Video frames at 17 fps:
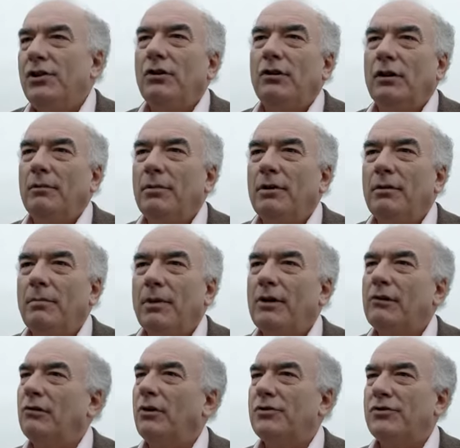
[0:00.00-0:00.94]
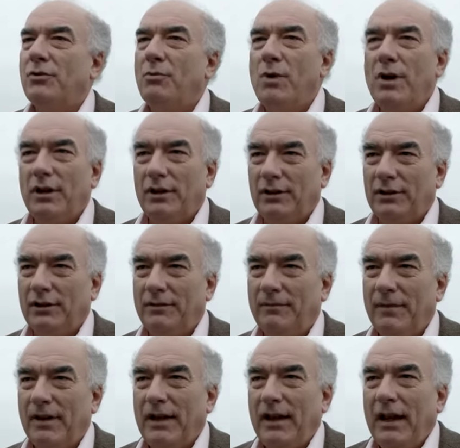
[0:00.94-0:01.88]
Europe, but across the world.
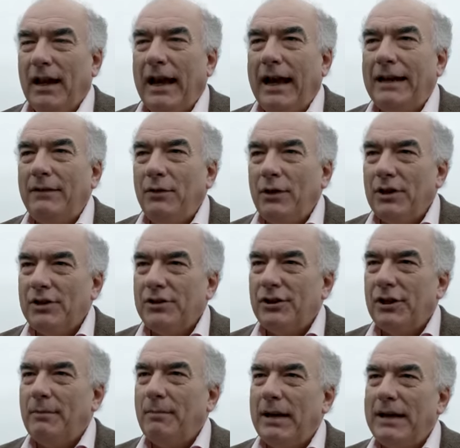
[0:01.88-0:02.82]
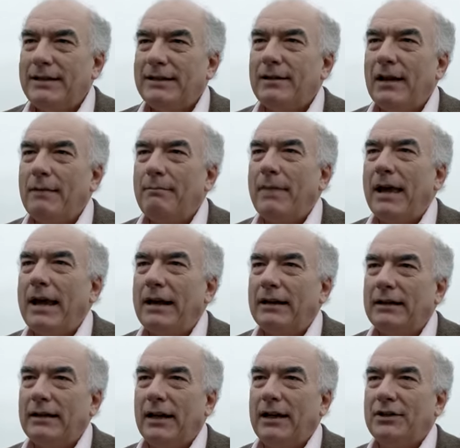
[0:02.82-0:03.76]
And if you consider places like
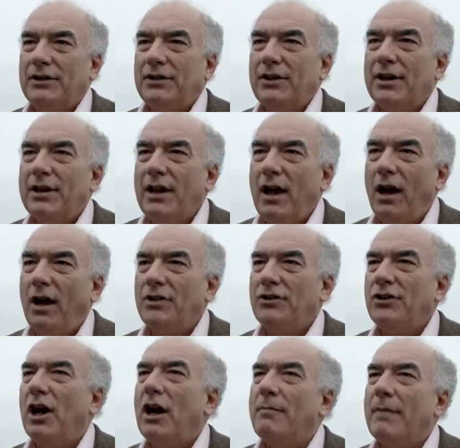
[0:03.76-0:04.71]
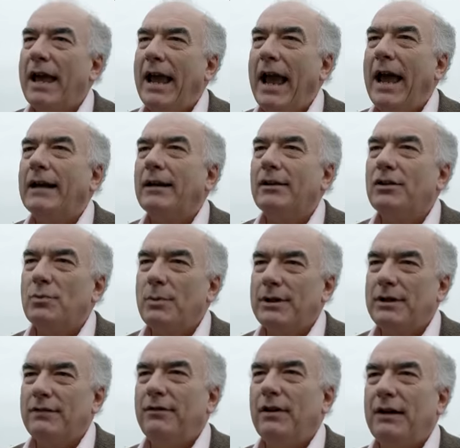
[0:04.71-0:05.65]
Bangladesh, the last time they had a
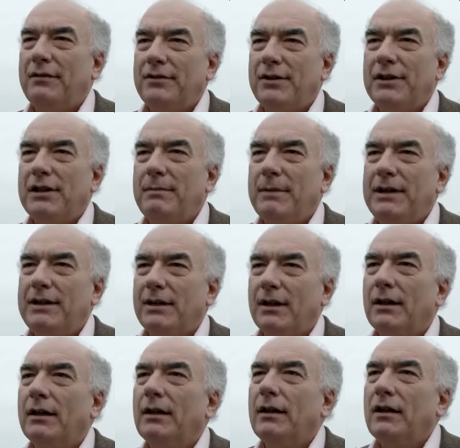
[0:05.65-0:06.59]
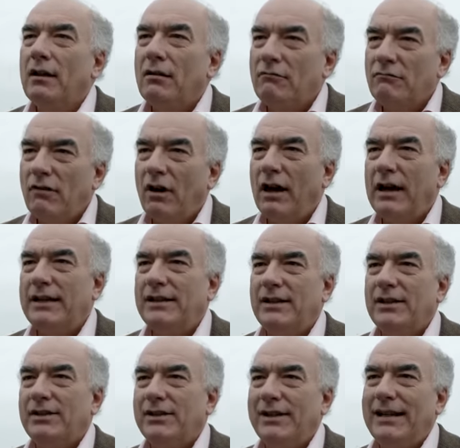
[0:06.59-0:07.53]
25 centimetre rise
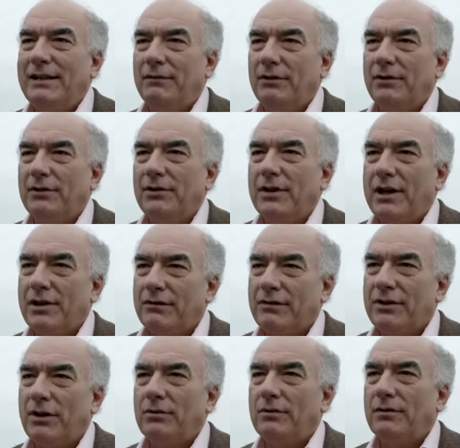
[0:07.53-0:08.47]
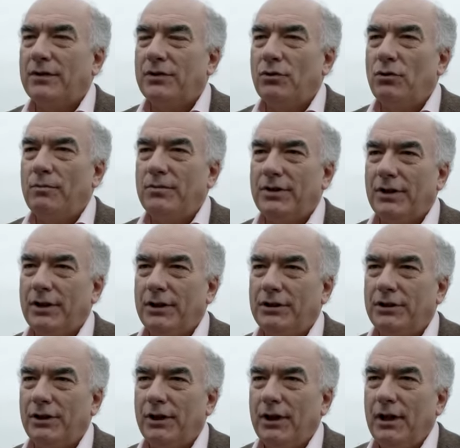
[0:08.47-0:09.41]
in sea levels as a result of a storm
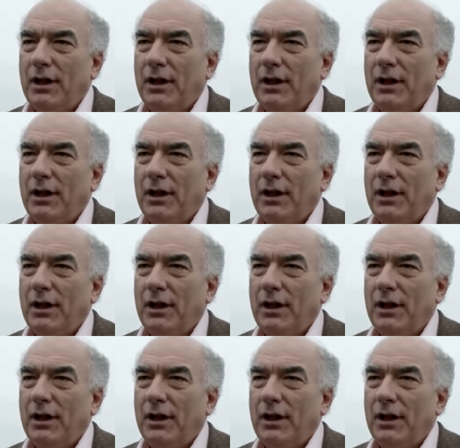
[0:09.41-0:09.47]
surge,